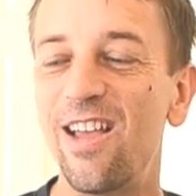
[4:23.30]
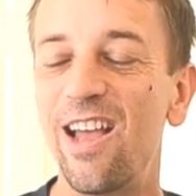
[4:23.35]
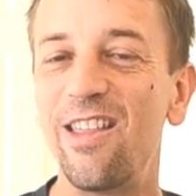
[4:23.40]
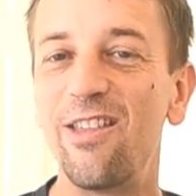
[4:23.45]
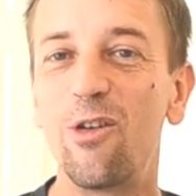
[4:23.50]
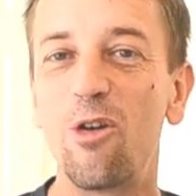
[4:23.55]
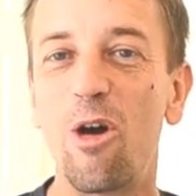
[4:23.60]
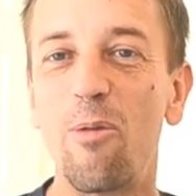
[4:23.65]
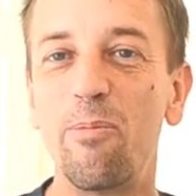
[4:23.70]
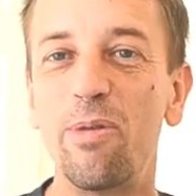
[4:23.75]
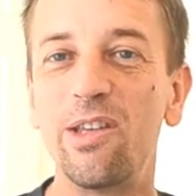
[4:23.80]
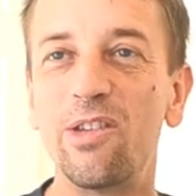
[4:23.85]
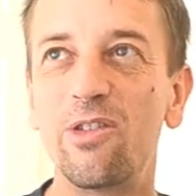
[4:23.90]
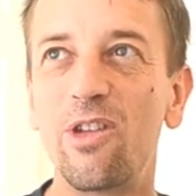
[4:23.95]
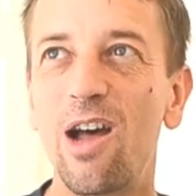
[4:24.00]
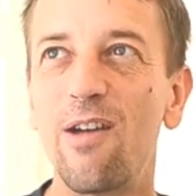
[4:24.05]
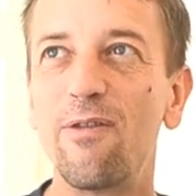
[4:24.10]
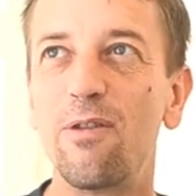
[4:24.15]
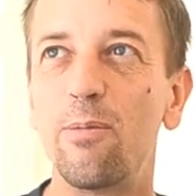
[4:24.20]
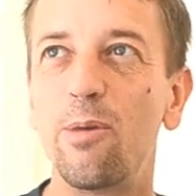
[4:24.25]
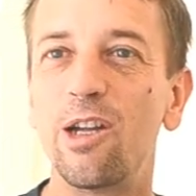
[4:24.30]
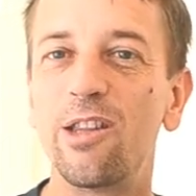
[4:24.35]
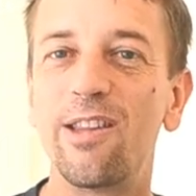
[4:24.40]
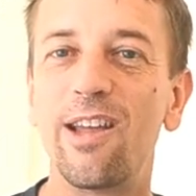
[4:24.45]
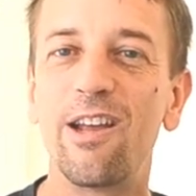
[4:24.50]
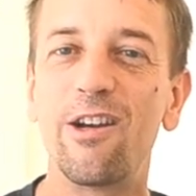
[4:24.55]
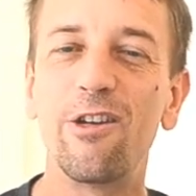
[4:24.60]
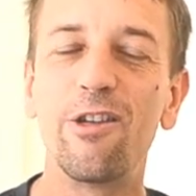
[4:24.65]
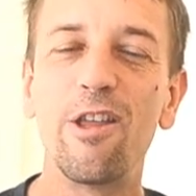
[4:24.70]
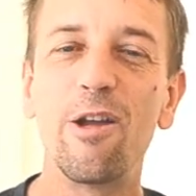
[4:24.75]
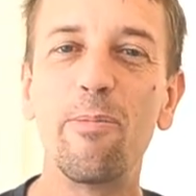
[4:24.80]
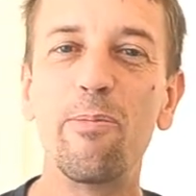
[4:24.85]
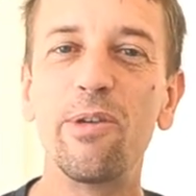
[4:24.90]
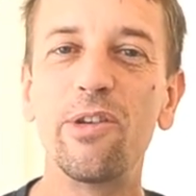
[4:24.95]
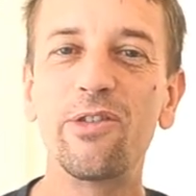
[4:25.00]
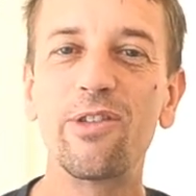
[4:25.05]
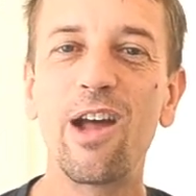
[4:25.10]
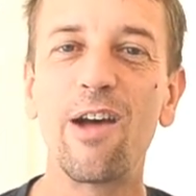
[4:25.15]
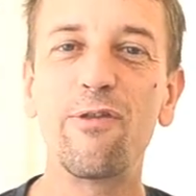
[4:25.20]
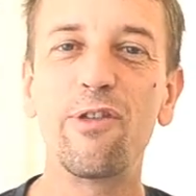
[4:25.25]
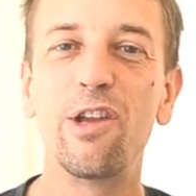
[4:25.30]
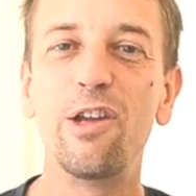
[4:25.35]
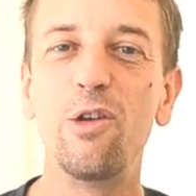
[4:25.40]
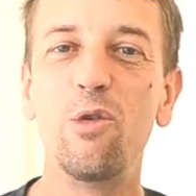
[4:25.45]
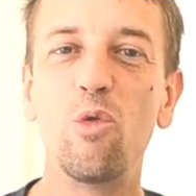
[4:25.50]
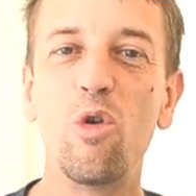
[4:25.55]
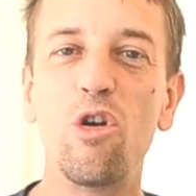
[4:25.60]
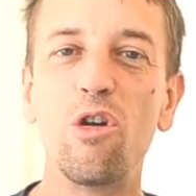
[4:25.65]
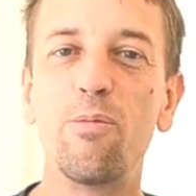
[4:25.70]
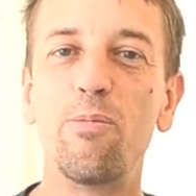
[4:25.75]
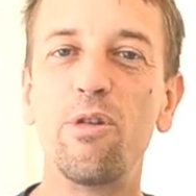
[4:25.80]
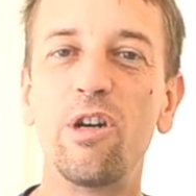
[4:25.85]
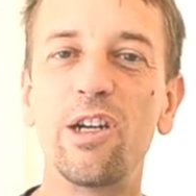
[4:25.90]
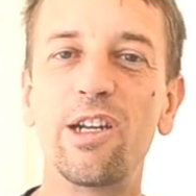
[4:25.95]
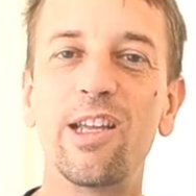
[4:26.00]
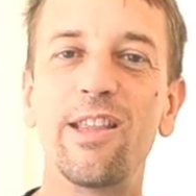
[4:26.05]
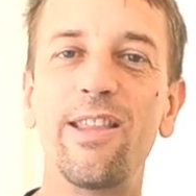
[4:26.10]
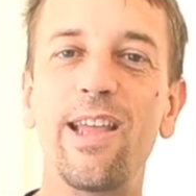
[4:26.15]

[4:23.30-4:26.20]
And they're all pissed off about that. Or they're pissed off that you wrote a book